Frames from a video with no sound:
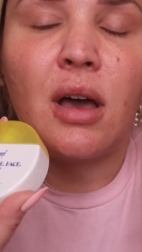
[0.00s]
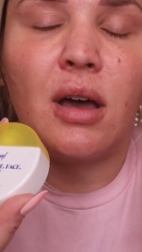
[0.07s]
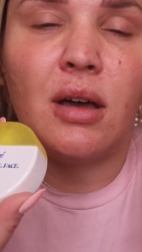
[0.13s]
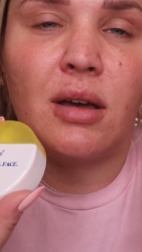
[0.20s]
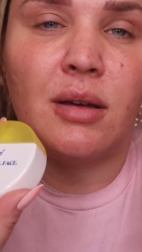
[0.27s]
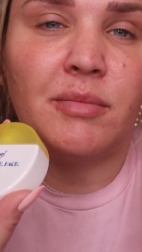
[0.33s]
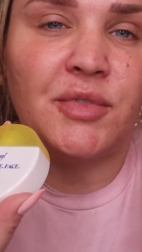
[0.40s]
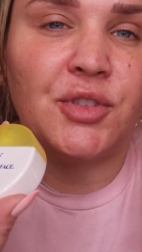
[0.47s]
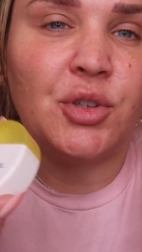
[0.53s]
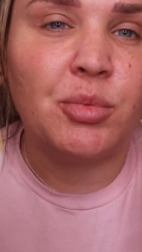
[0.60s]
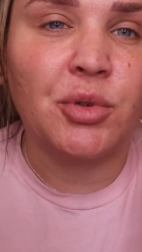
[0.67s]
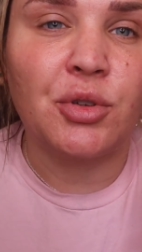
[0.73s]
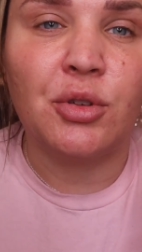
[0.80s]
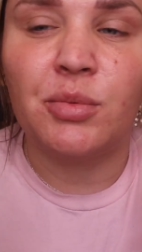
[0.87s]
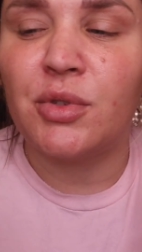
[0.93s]
Um,
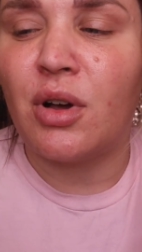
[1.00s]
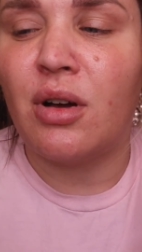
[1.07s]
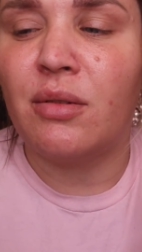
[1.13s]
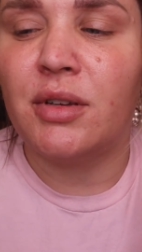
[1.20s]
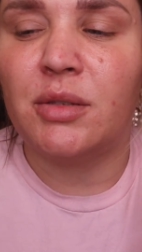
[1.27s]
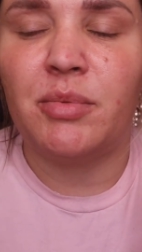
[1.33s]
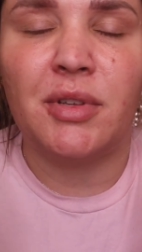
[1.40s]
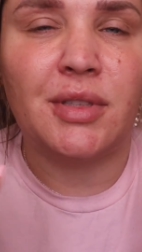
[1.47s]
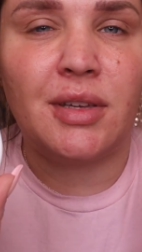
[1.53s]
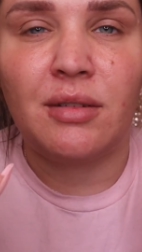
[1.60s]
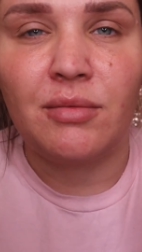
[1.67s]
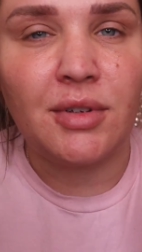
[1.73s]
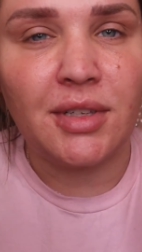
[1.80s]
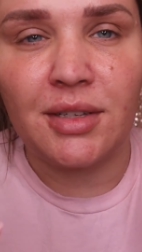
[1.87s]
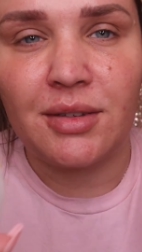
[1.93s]
Supergroup's always been
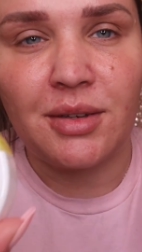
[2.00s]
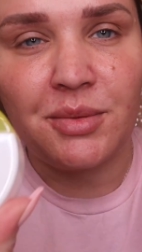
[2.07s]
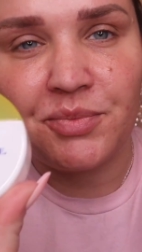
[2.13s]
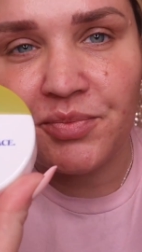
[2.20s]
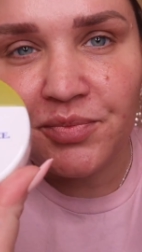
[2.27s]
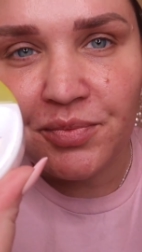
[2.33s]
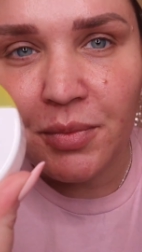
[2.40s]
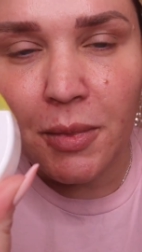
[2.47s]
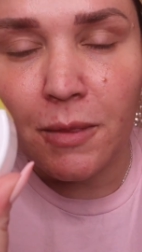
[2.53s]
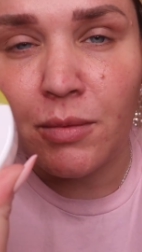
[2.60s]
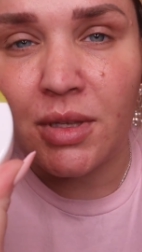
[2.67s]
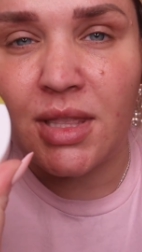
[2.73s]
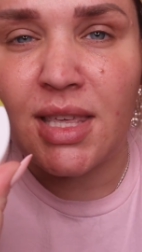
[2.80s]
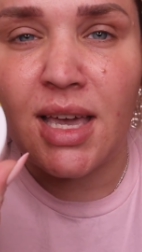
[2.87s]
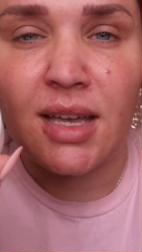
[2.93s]
like really good
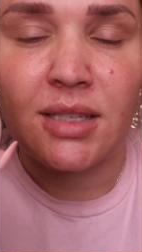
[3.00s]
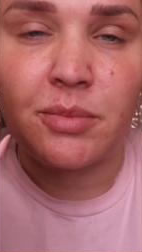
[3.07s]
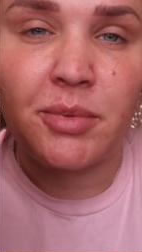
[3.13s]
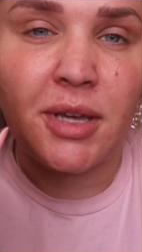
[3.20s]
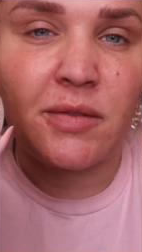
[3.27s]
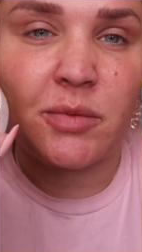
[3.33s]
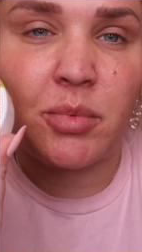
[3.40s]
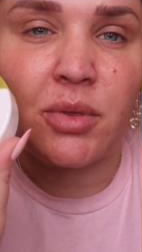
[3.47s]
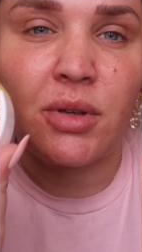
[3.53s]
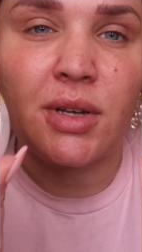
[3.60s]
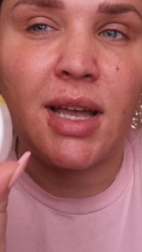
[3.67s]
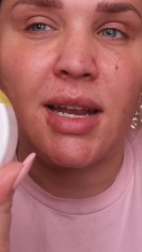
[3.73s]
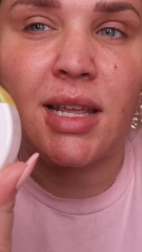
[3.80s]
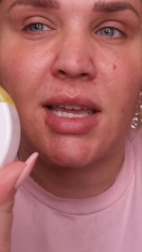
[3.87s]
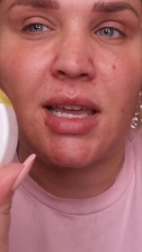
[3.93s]
with the SPFs, but they're
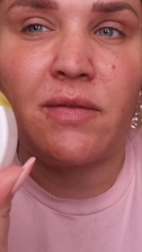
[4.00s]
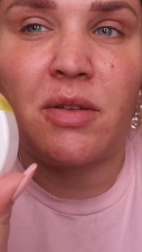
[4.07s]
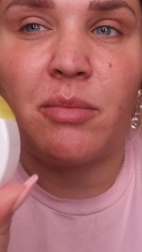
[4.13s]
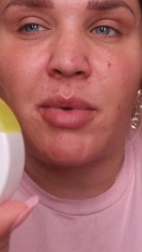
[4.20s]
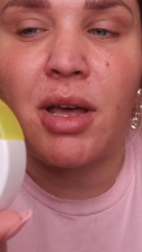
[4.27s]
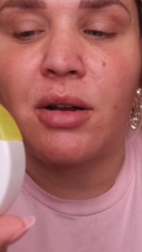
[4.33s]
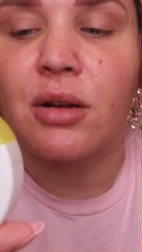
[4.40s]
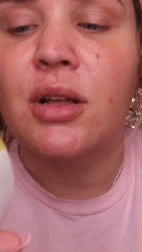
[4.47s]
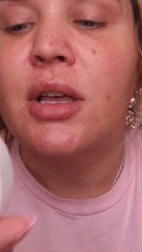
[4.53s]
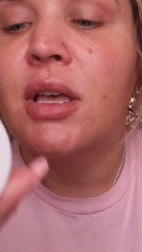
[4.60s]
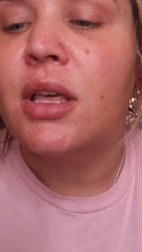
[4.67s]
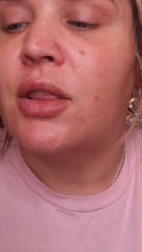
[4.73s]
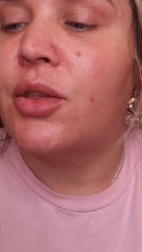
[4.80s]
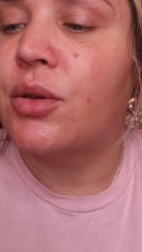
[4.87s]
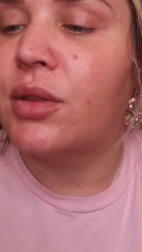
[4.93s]
getting even better.
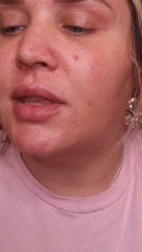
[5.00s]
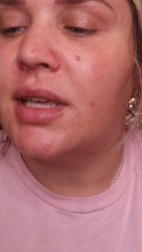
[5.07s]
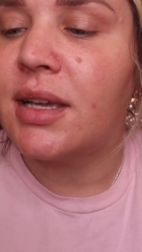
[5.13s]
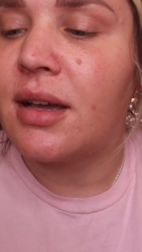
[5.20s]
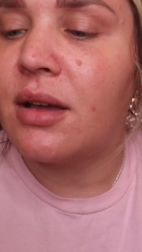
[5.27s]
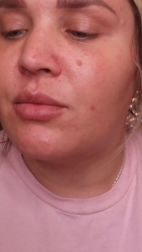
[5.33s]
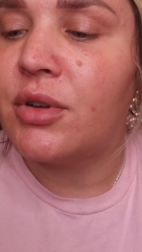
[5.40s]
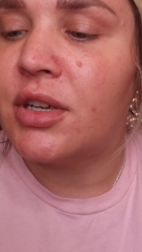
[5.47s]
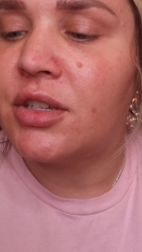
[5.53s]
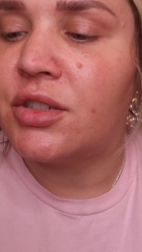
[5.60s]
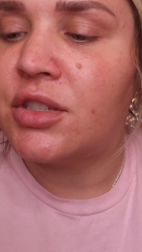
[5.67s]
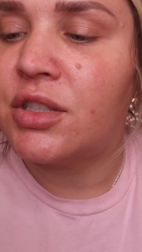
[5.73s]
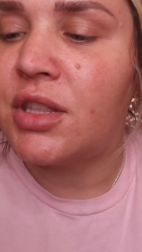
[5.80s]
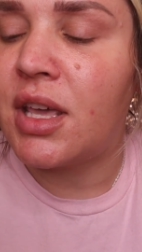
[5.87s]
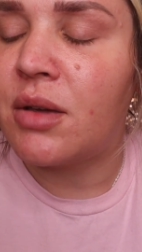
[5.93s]
The only thing I
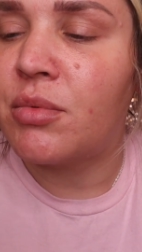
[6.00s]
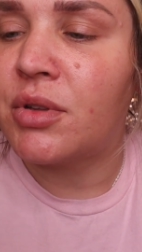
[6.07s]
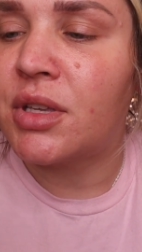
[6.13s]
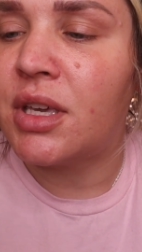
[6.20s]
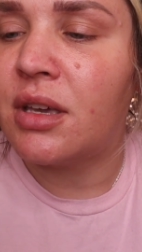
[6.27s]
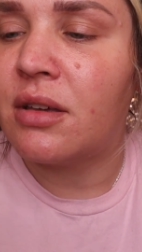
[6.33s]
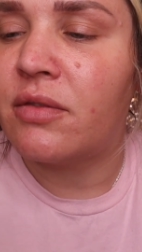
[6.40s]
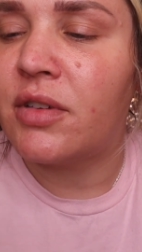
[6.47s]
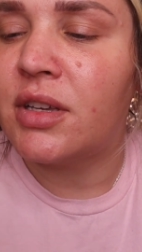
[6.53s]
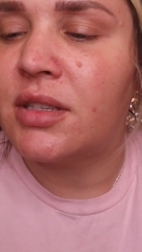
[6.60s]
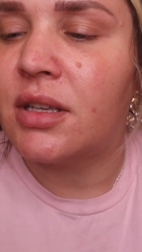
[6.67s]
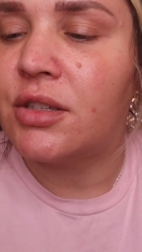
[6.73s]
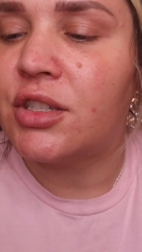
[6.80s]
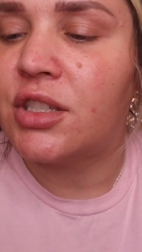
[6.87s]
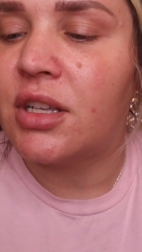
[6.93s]
wish they would give is
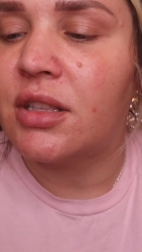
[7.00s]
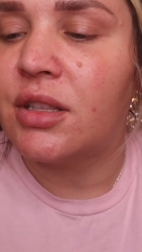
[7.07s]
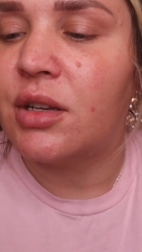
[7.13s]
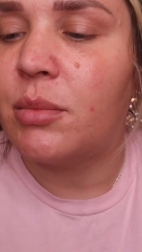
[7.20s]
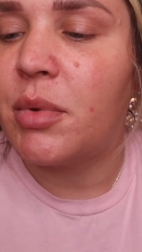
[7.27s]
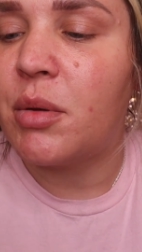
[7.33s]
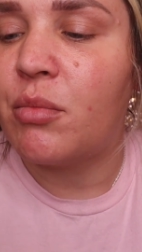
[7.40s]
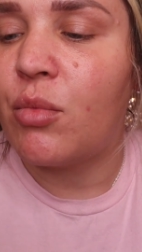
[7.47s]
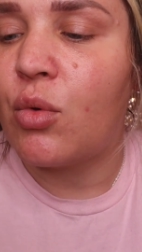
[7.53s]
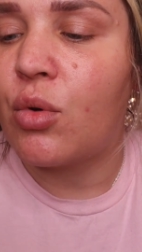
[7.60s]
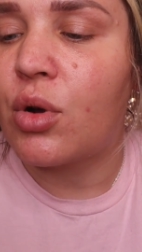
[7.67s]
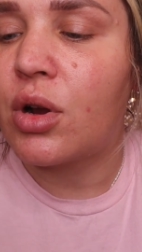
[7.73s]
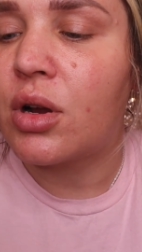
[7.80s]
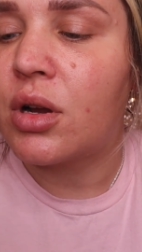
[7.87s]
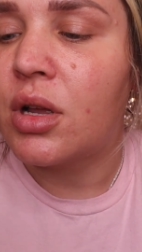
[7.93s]
a, just a little bit
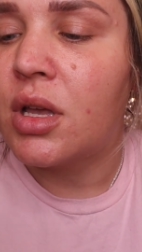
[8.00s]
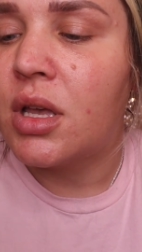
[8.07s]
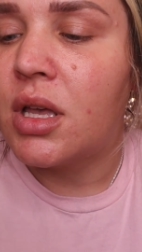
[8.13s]
more.